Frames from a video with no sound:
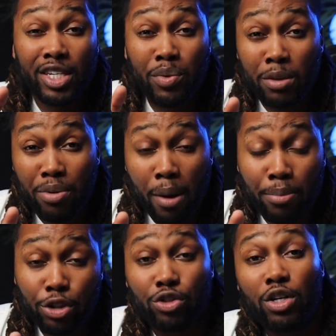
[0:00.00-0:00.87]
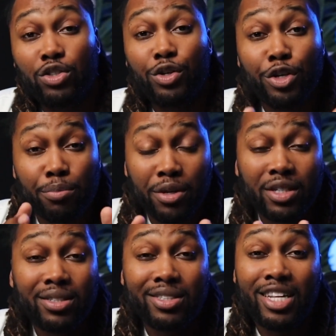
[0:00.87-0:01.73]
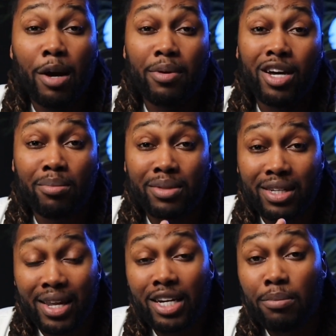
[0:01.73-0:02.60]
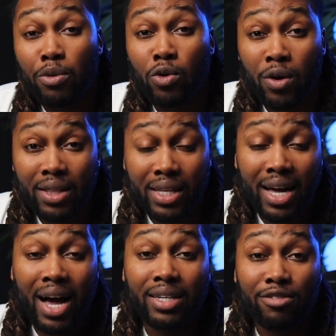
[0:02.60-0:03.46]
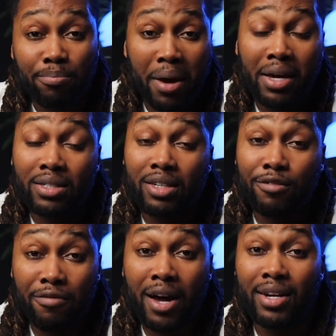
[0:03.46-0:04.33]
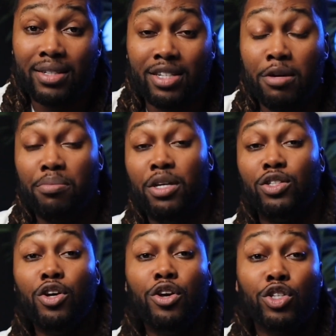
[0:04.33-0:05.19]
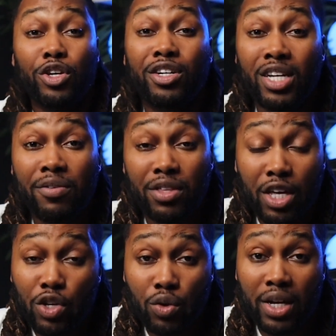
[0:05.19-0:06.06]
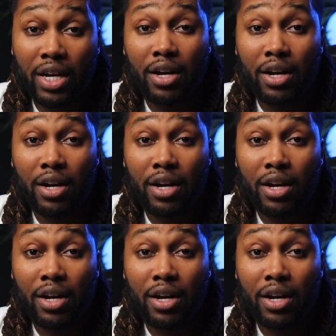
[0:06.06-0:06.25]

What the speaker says: See, with a proper structure, your business now becomes lendable in the eyes of banks and finance companies. So here's everything you'll